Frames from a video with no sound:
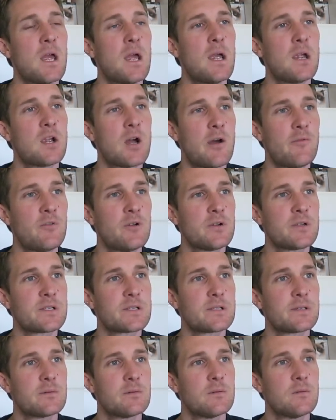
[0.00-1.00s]
it
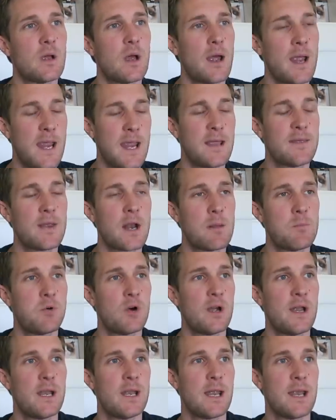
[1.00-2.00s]
covers a hand that I
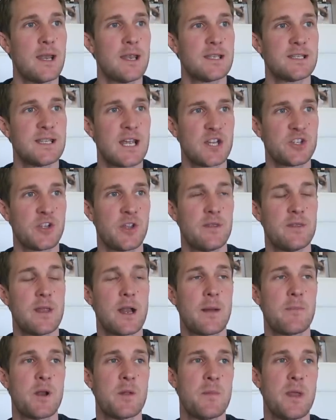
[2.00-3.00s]
played in a session that
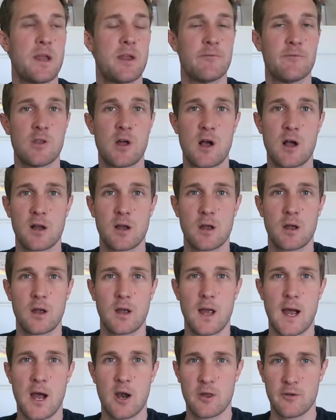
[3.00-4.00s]
I'm gonna make a vlog
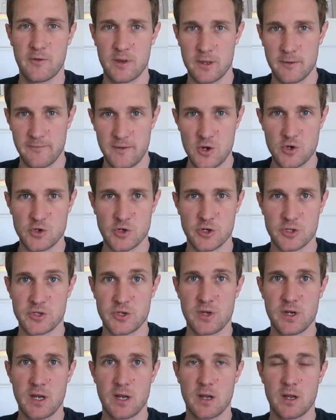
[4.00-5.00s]
out of in the future. So
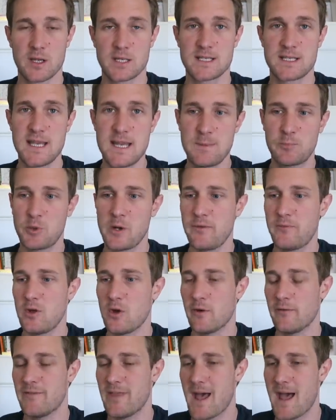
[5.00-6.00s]
you can get a sneak
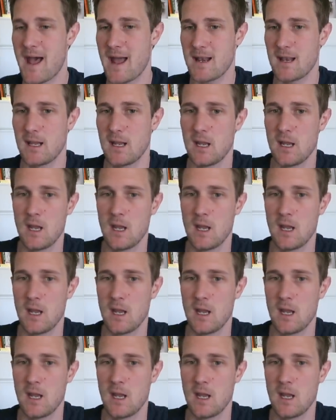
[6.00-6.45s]
preview of that.